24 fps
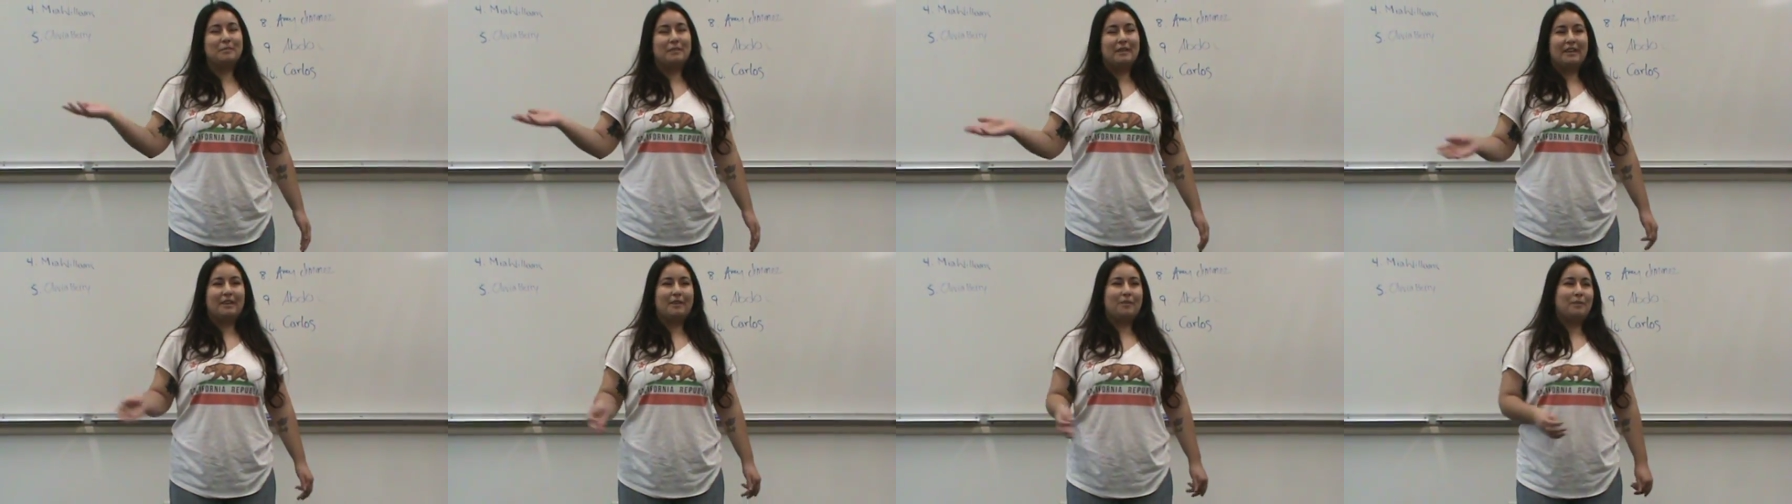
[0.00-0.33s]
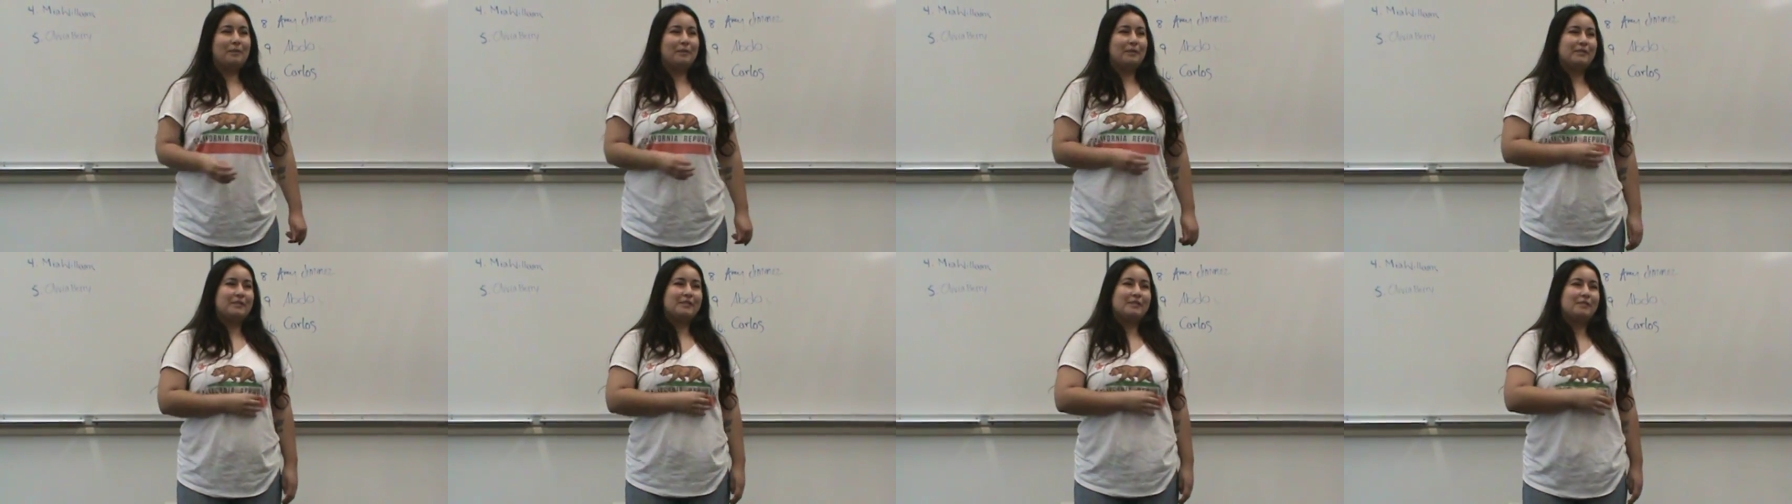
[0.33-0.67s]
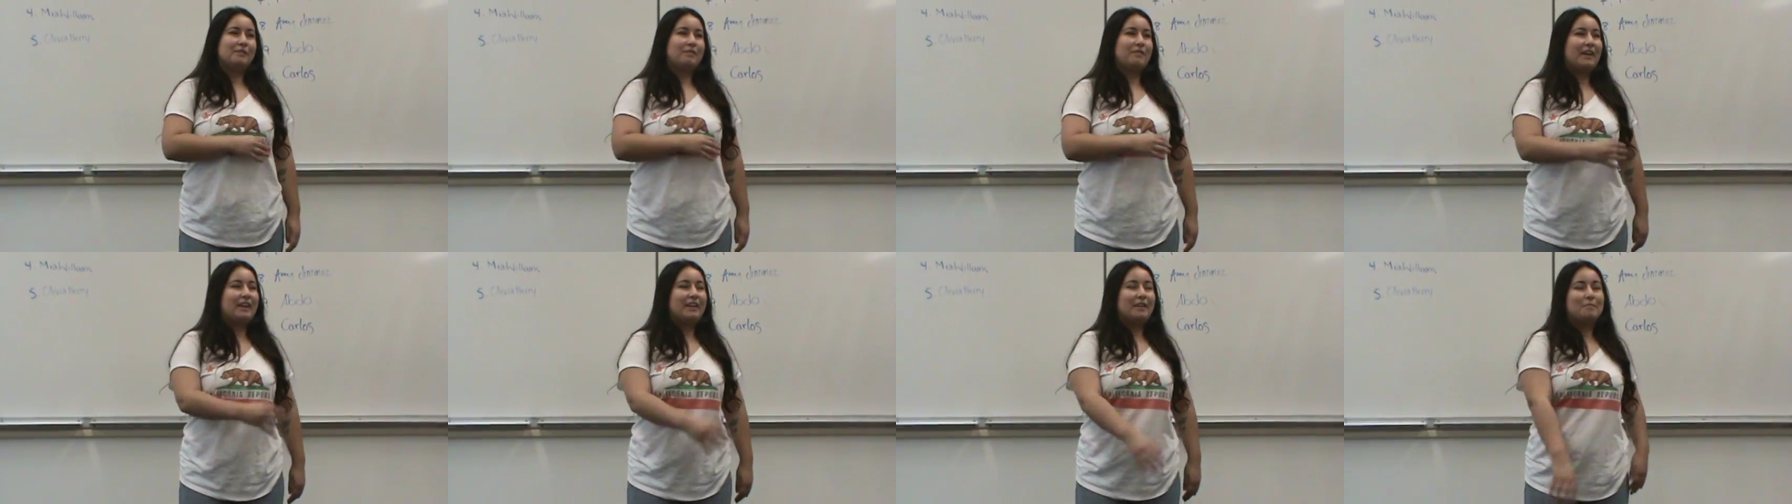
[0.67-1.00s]
like we were
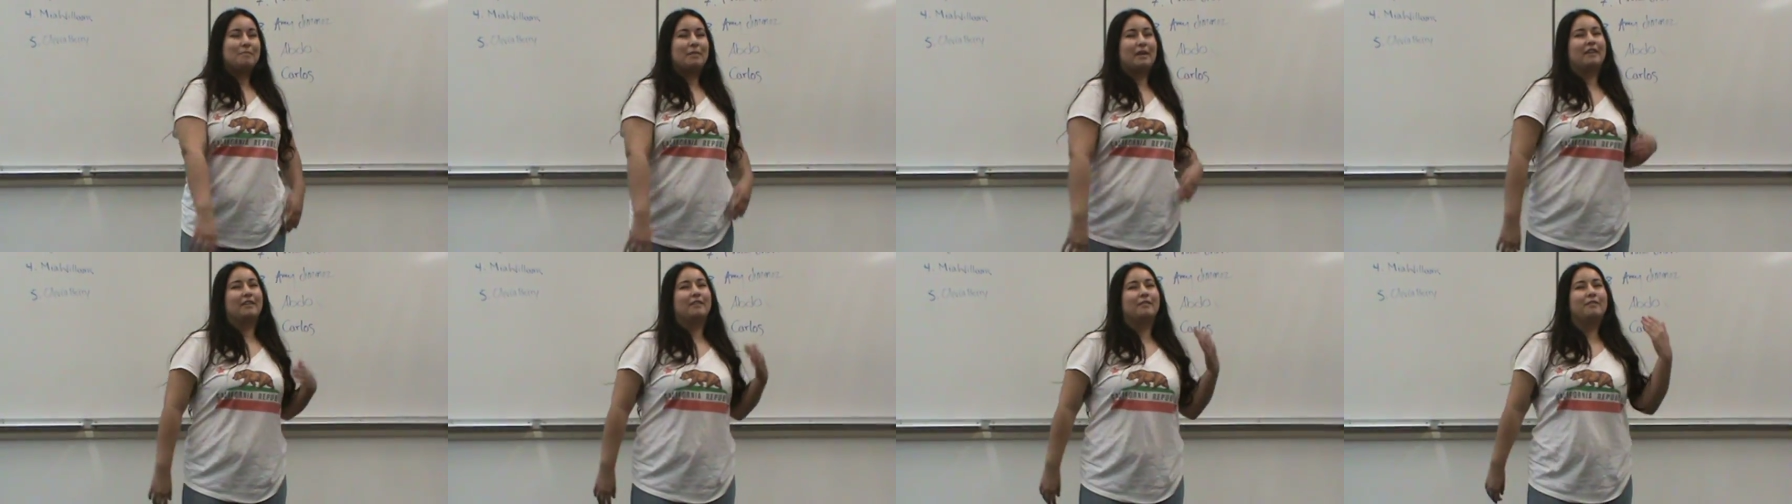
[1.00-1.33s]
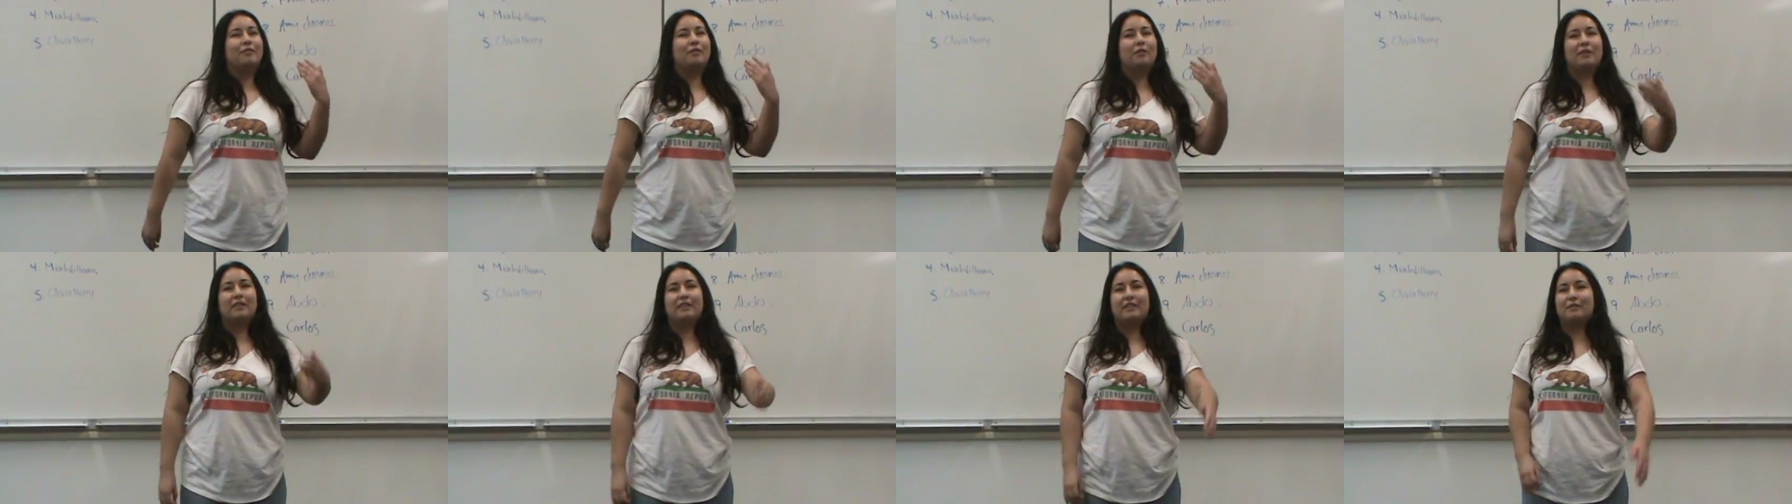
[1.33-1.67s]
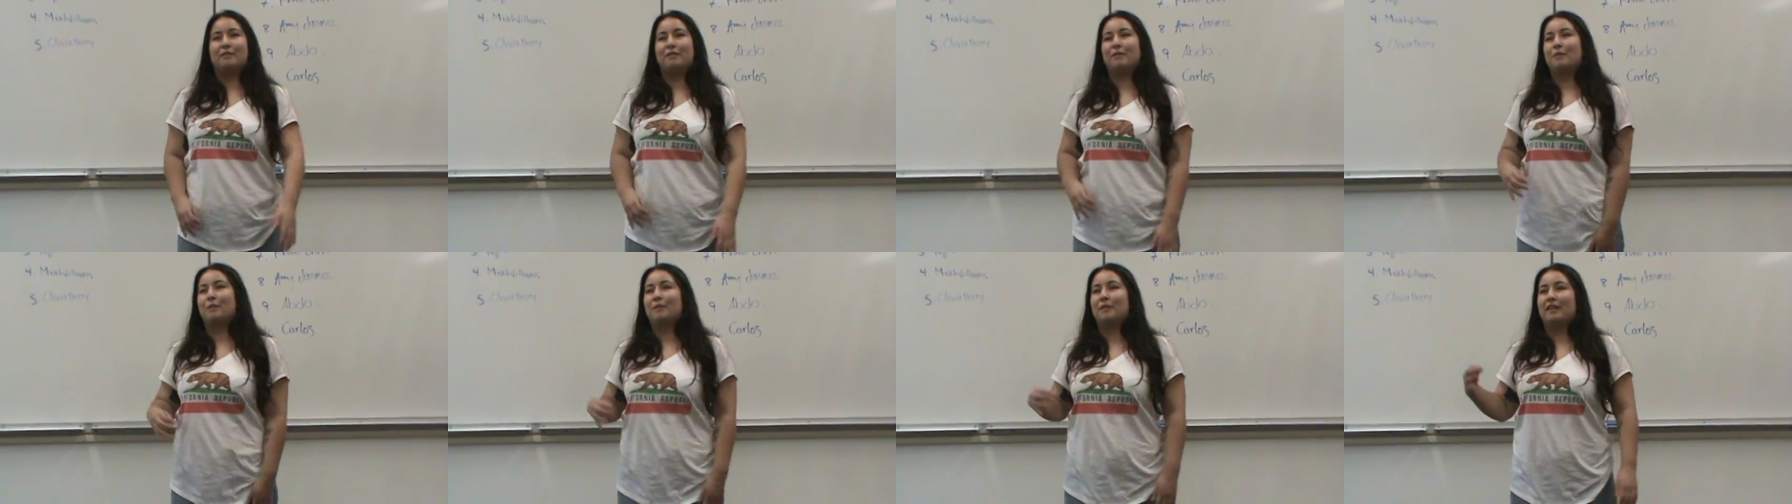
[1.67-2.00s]
just fighting back and forth
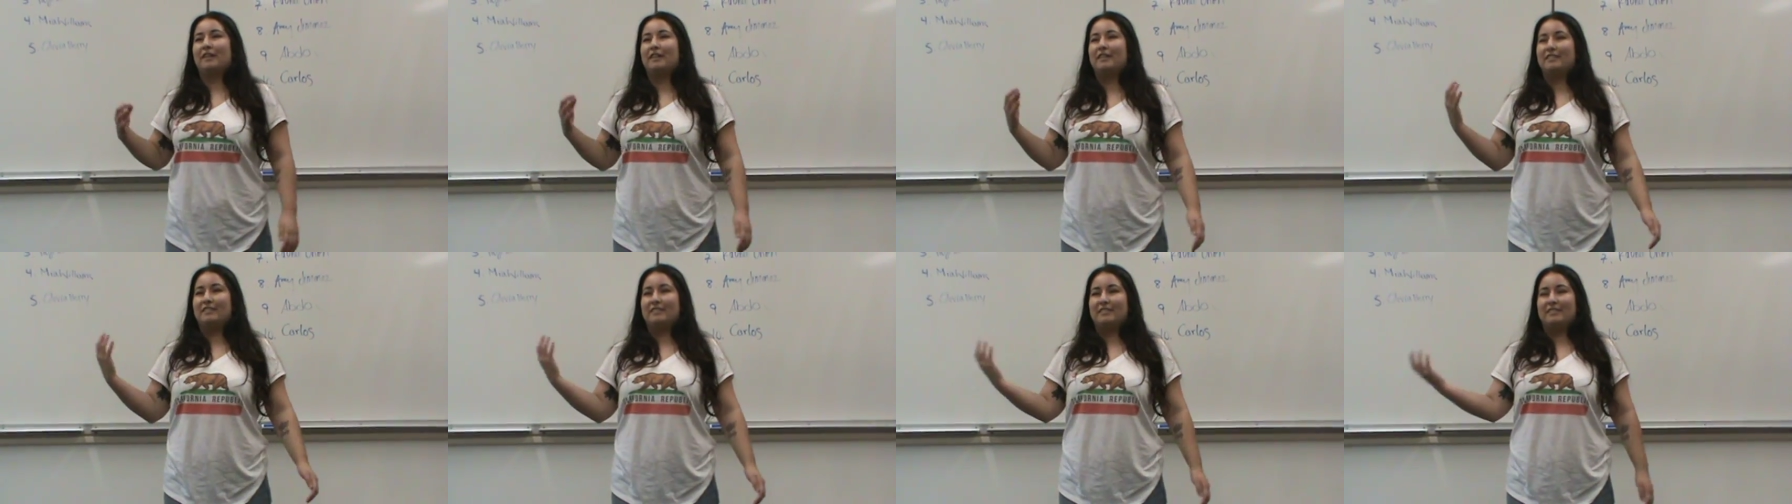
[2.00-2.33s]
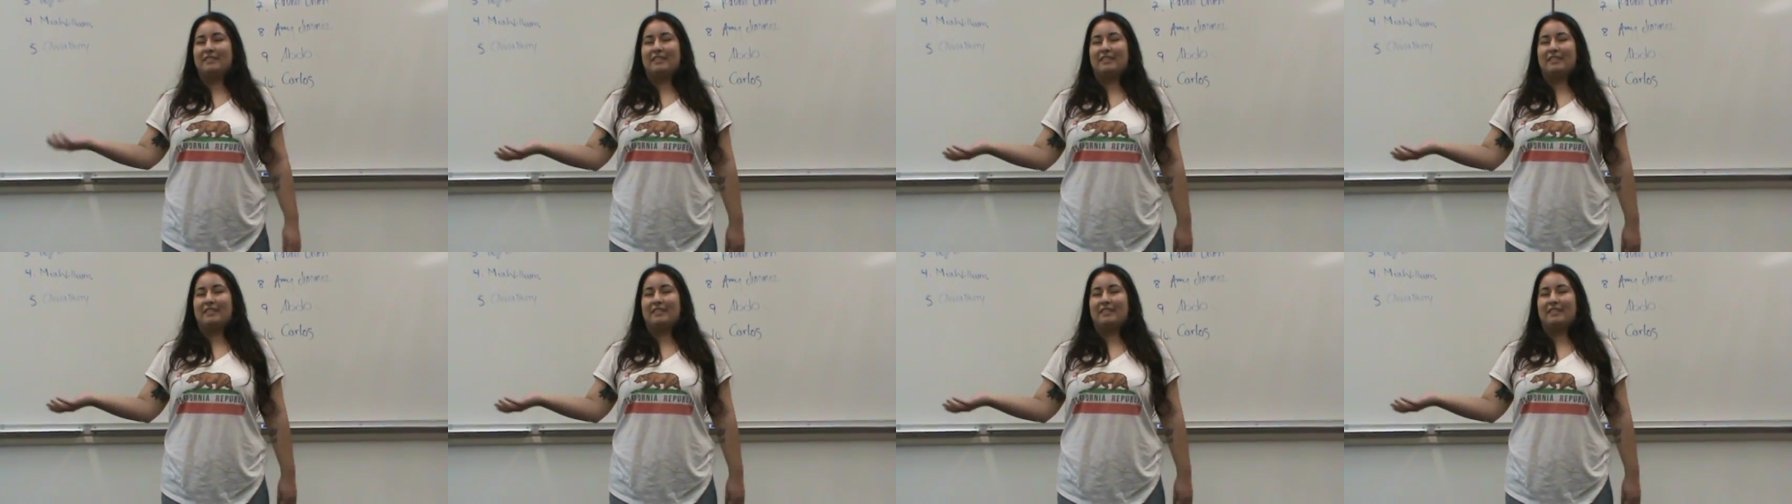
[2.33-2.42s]
if we weren't